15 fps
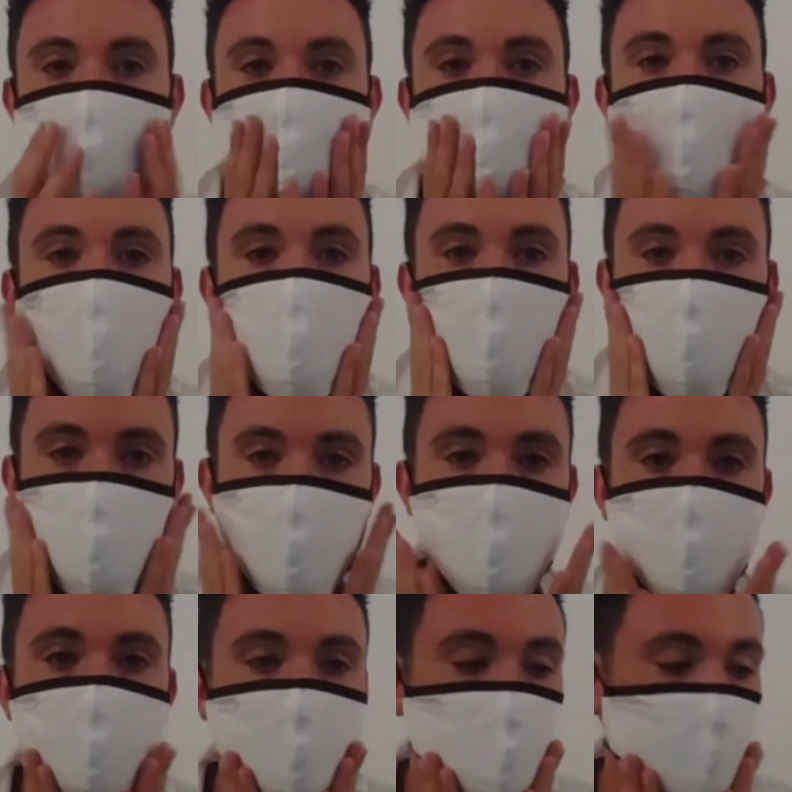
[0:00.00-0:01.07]
so this
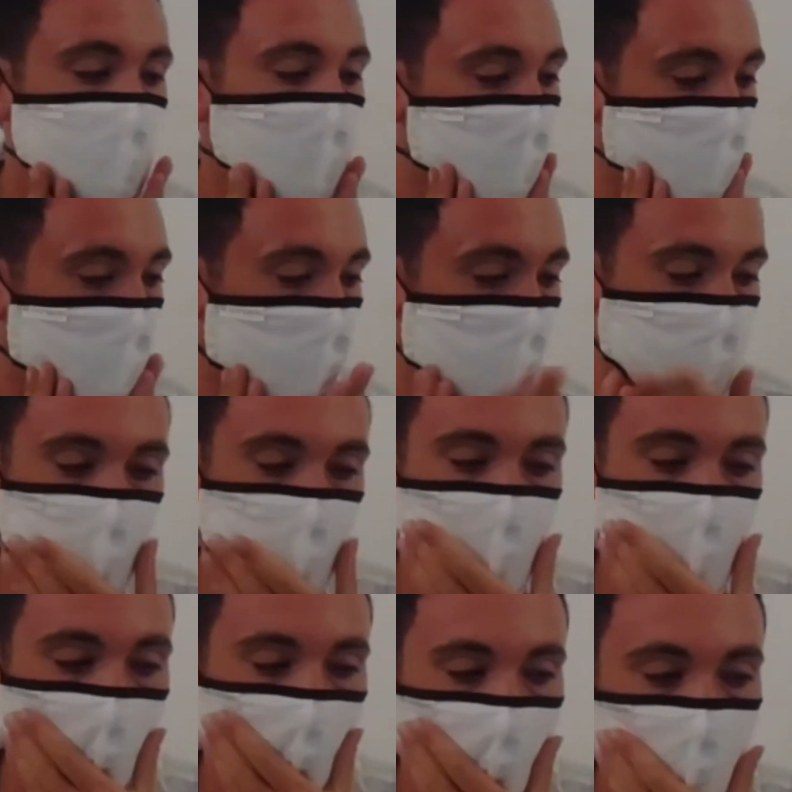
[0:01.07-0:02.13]
is the current
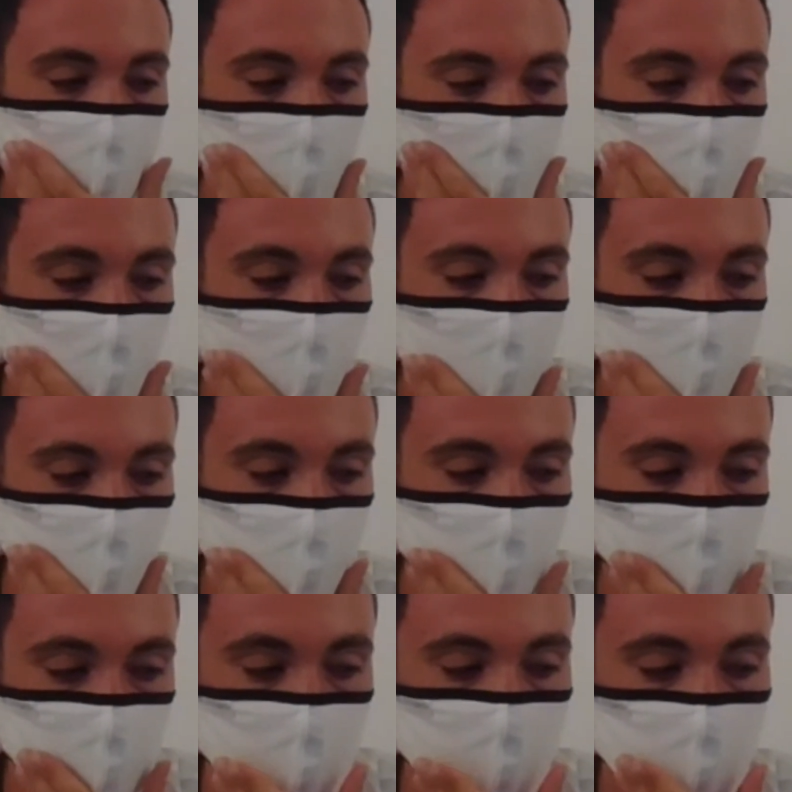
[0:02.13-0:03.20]
design. So we're
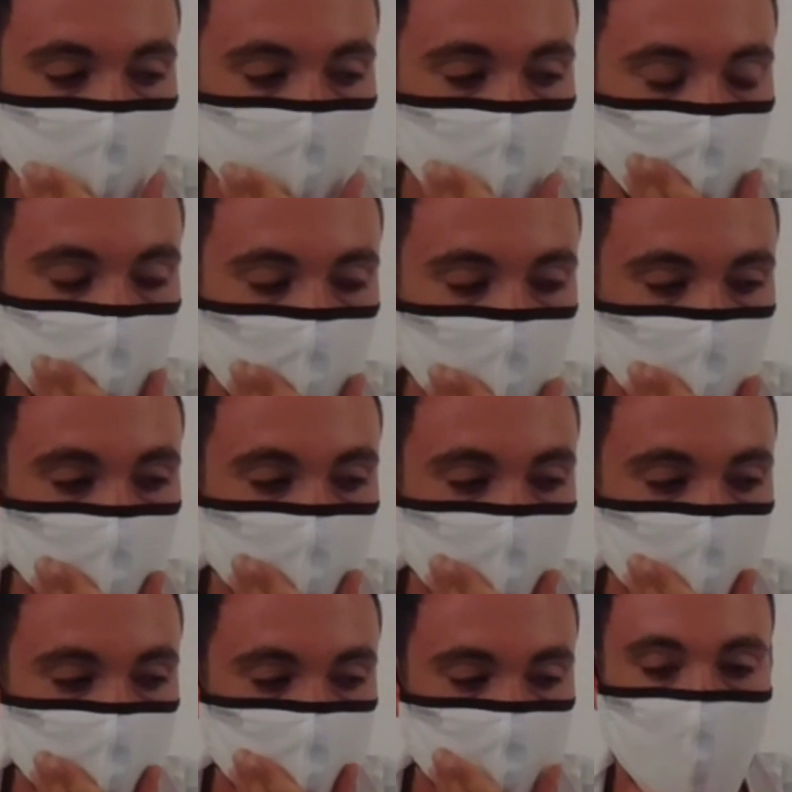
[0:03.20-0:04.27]
sticking with this.
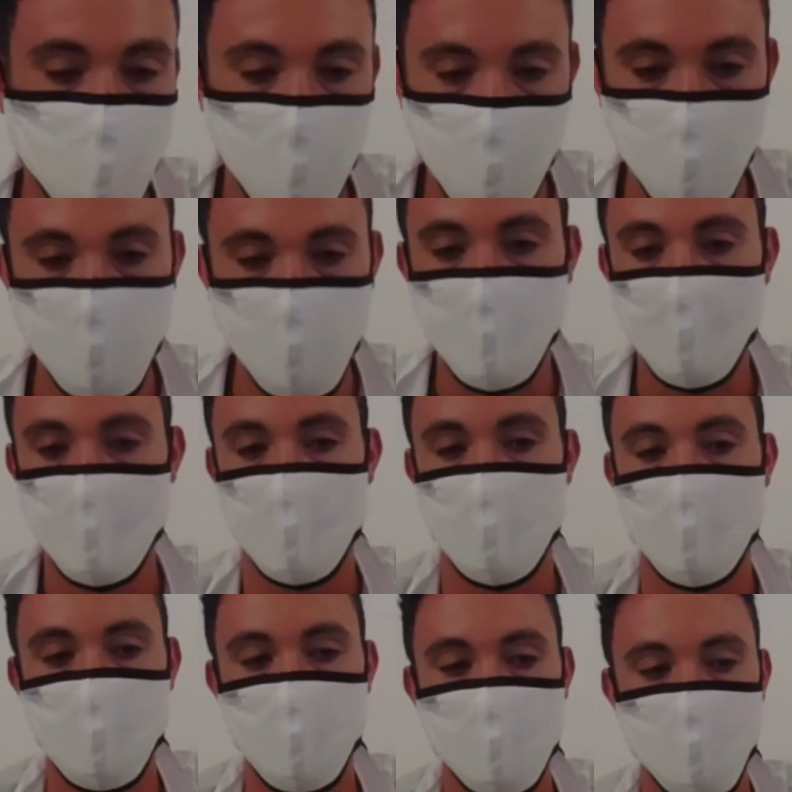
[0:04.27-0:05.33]
It's simple.
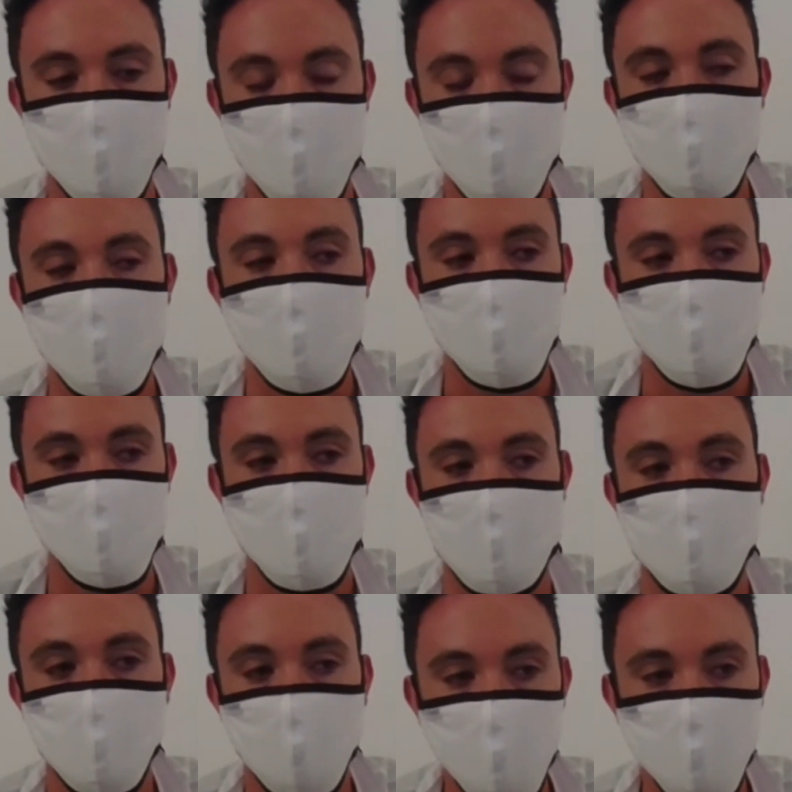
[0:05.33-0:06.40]
It doesn't need, the
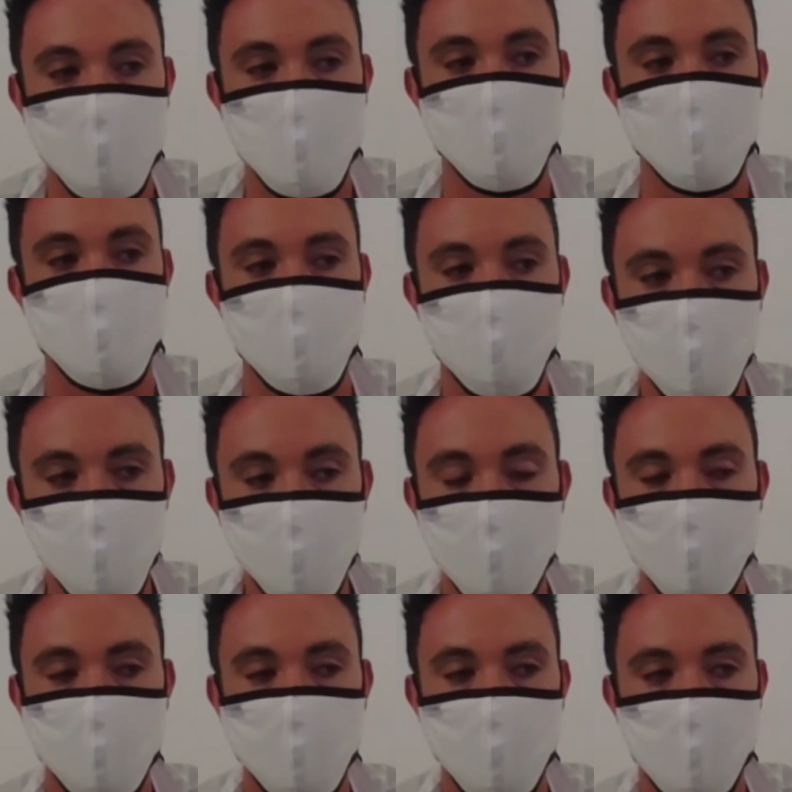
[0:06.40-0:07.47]
technology does it
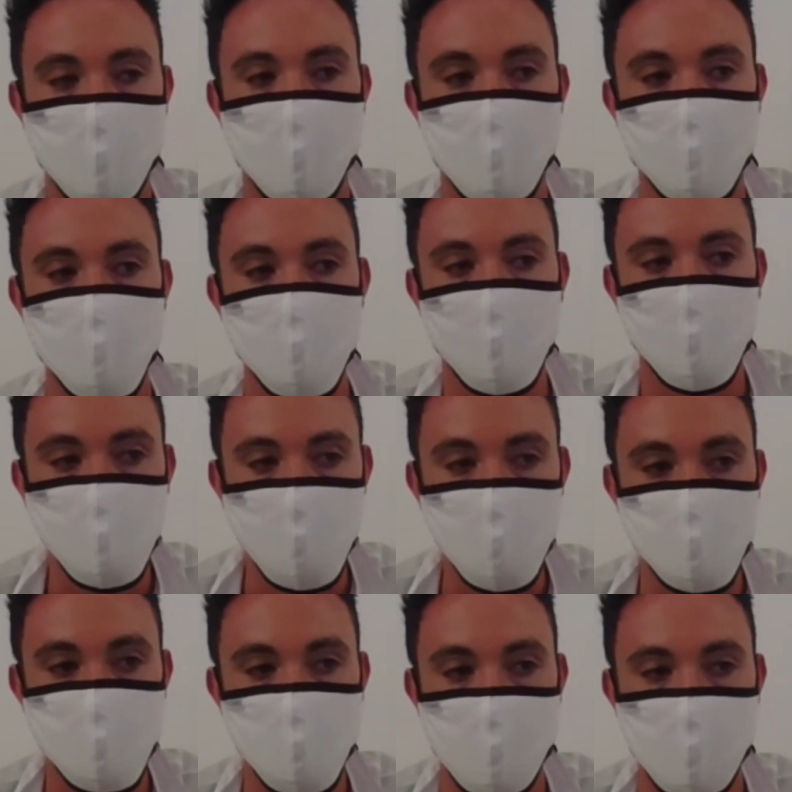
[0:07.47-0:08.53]
all. We don't
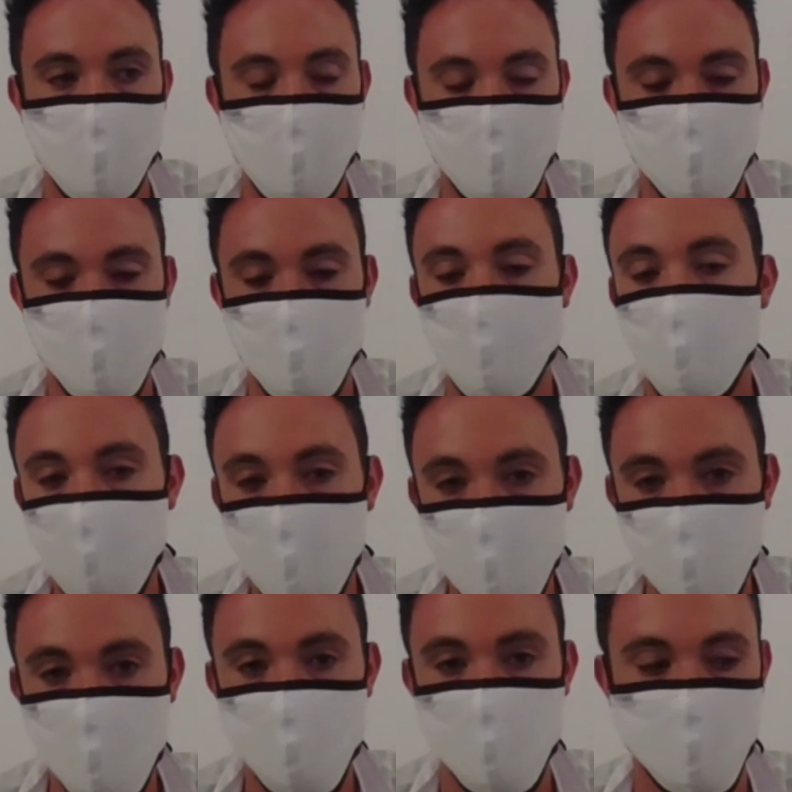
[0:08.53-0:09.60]
need to add
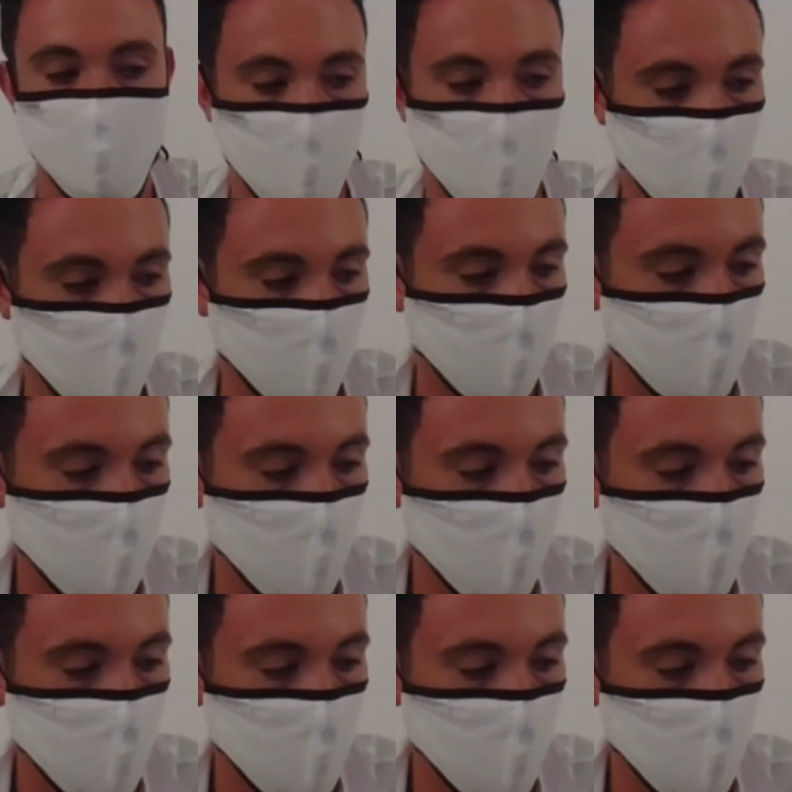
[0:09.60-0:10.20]
dyes or